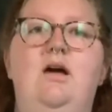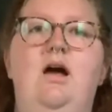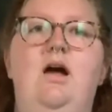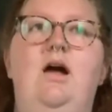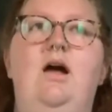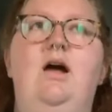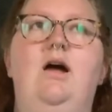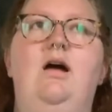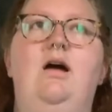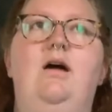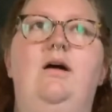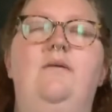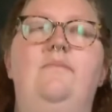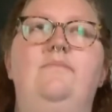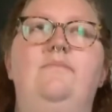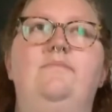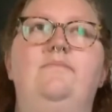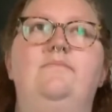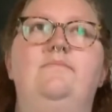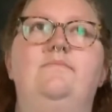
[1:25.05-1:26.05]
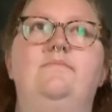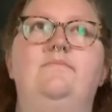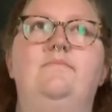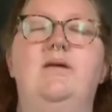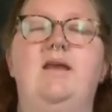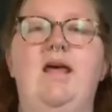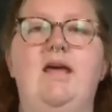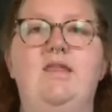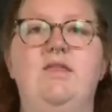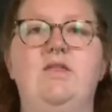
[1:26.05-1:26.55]

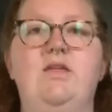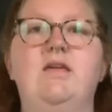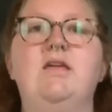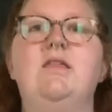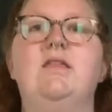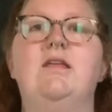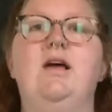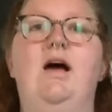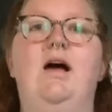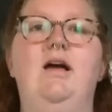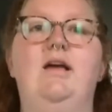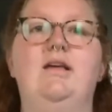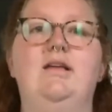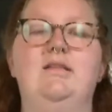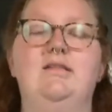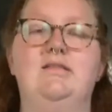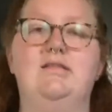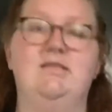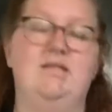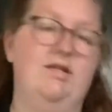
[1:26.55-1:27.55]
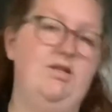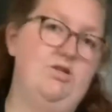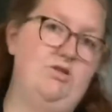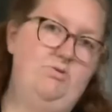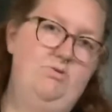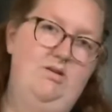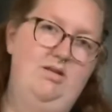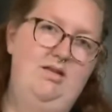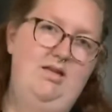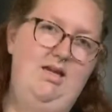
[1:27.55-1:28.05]
But I think that
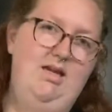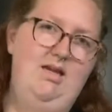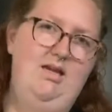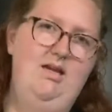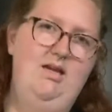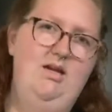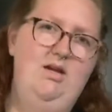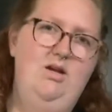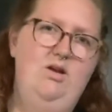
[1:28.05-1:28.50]
instinctually